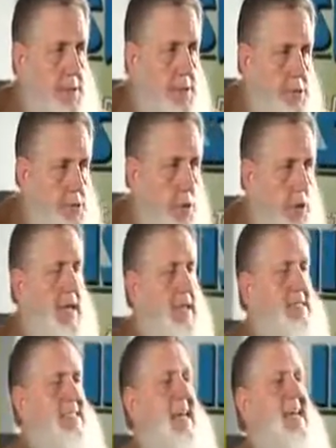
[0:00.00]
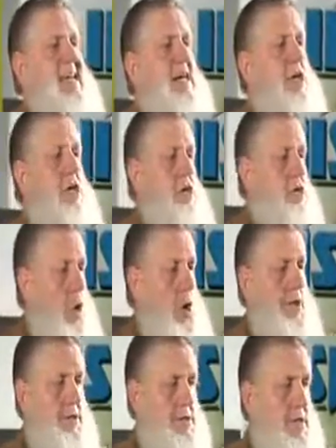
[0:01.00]
So let us take a
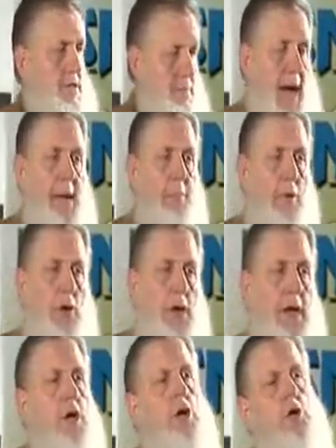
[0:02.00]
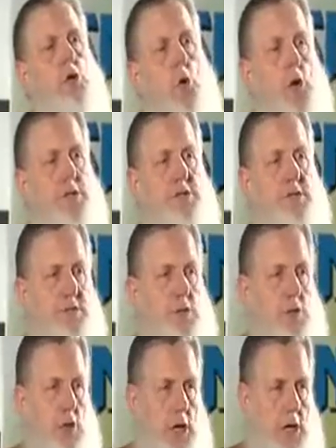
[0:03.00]
concordance of the Bible and a concordance of the
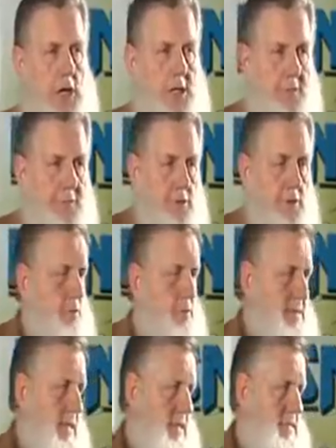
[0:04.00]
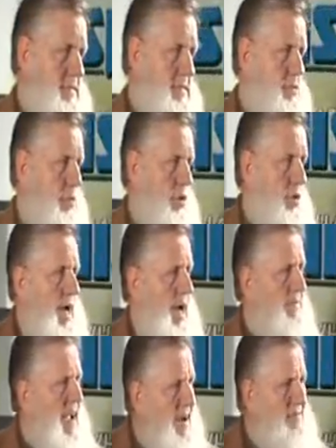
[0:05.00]
Quran. If you don't know what that is, it's where you
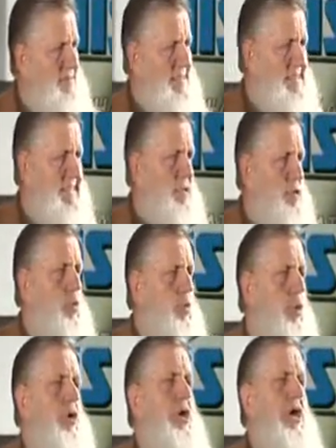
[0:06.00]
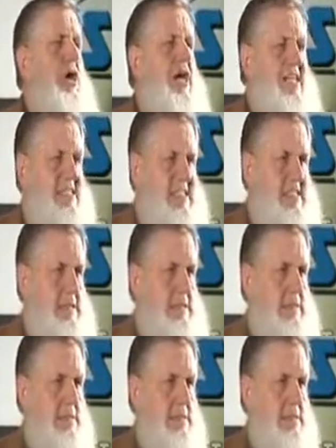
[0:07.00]
have every single word listed.